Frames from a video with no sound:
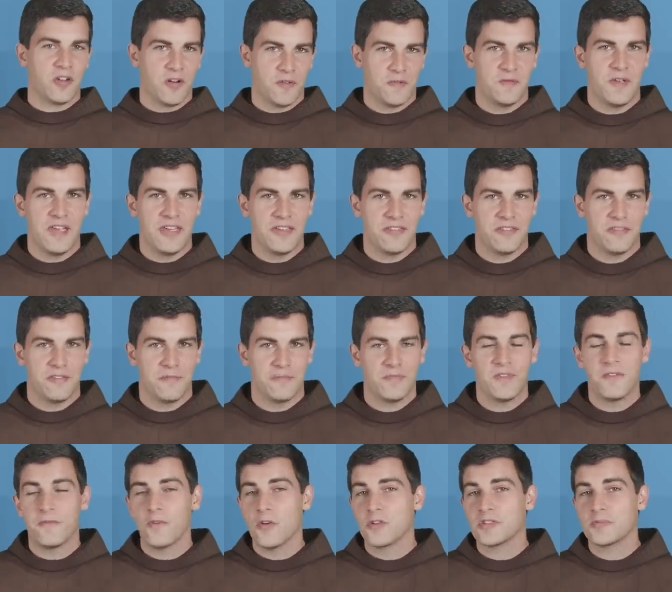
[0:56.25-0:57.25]
in our faith,
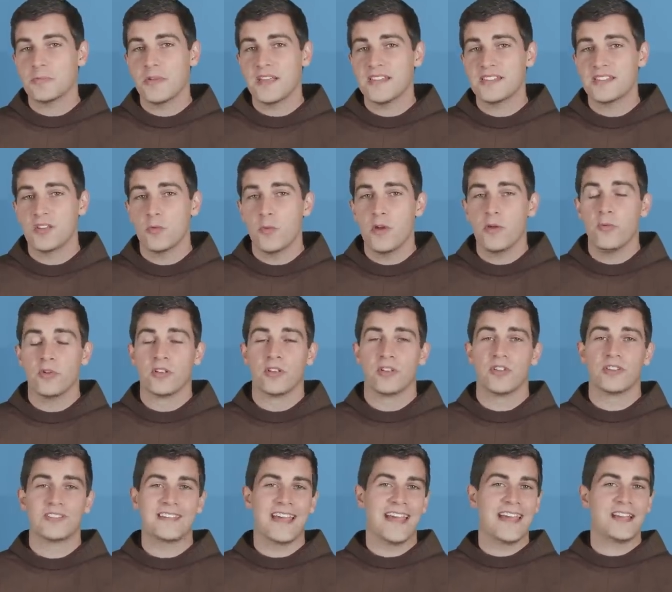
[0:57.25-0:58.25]
the first place that we want to
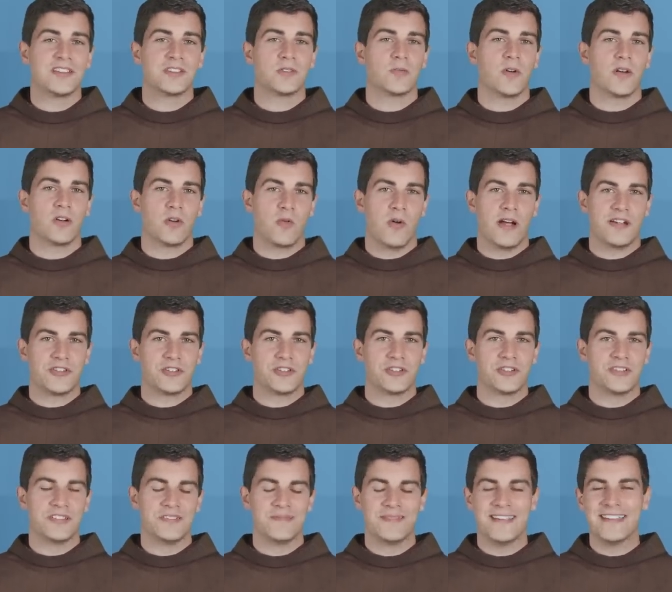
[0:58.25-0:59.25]
look to answer our
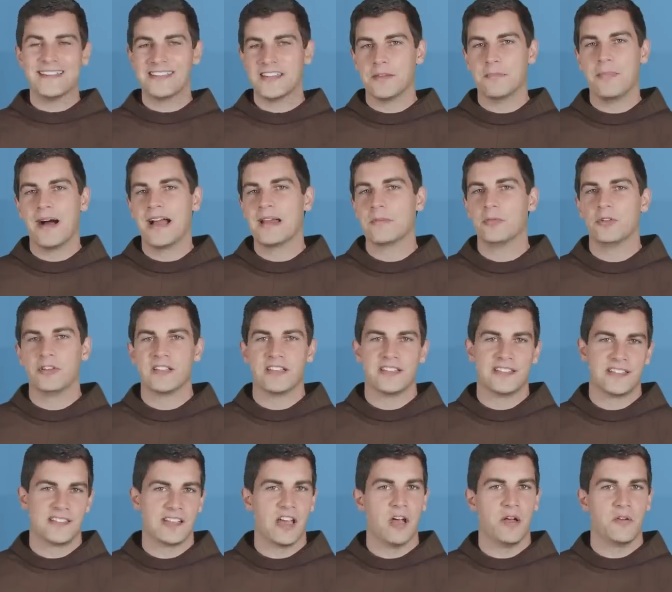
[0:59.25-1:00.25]
question is the Bible
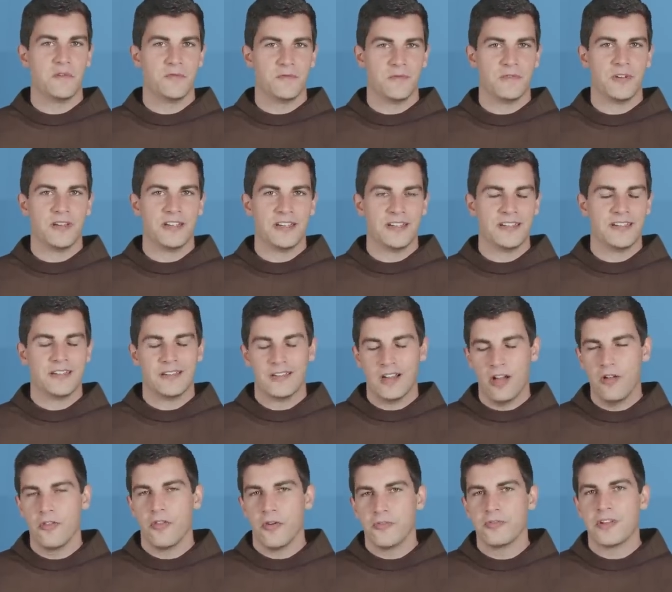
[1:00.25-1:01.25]
itself.
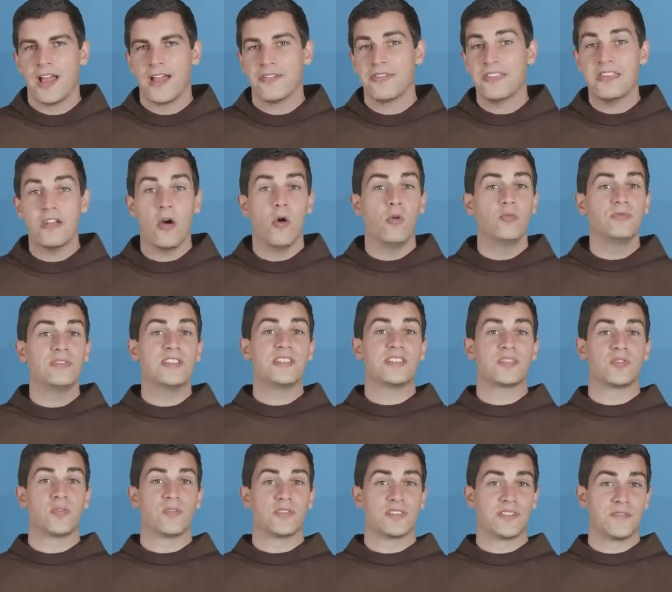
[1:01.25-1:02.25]
Although not the only
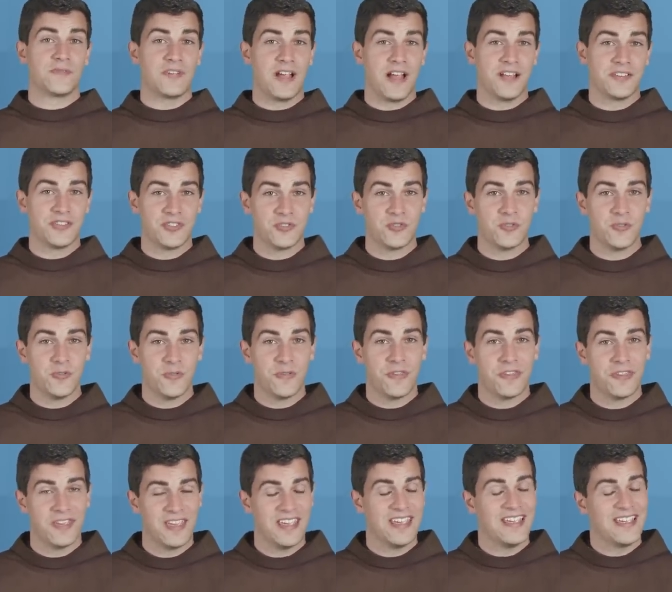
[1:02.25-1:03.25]
source of God's
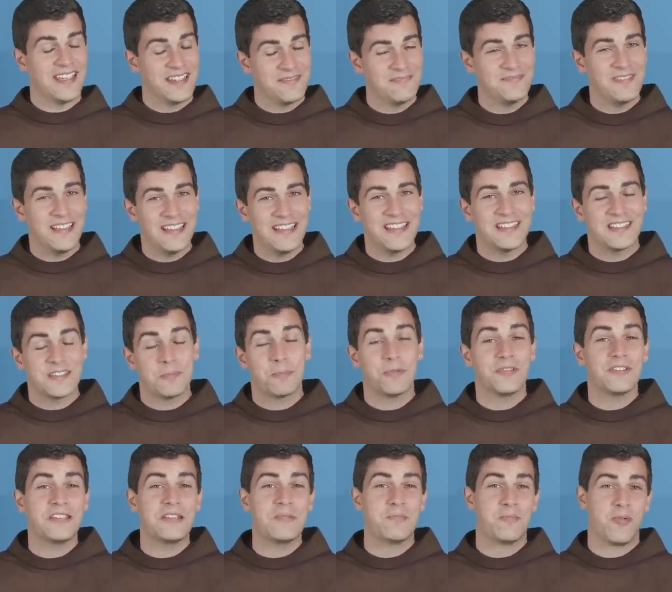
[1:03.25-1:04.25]
truth, it is a pretty